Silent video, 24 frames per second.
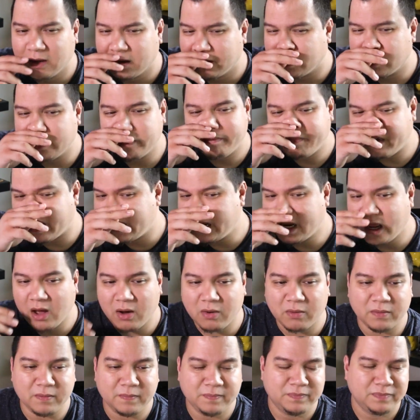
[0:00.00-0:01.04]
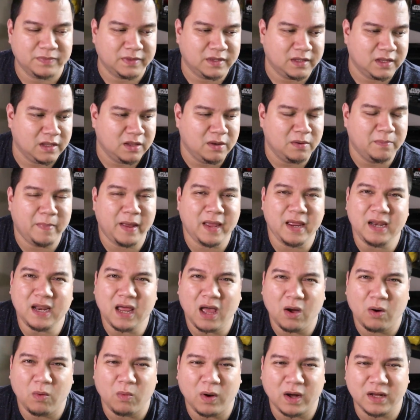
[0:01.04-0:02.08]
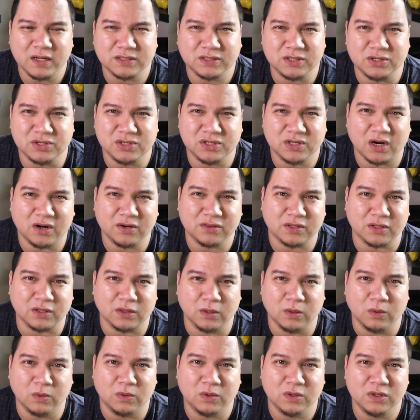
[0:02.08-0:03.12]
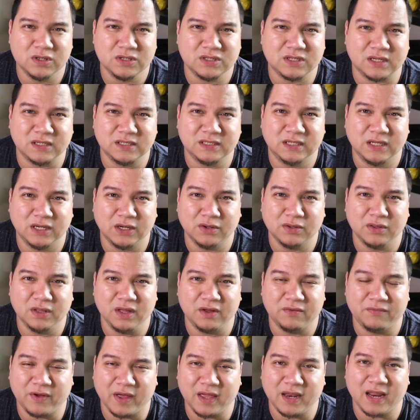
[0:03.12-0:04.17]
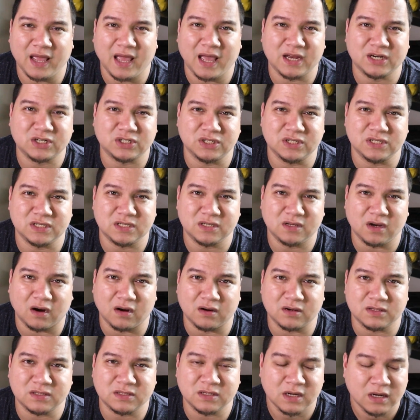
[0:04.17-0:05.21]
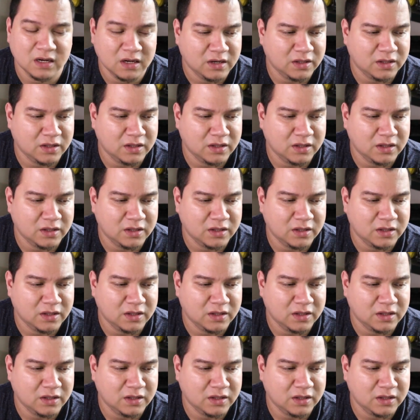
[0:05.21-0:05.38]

you may not you may not want to start the lures until the event actually starts.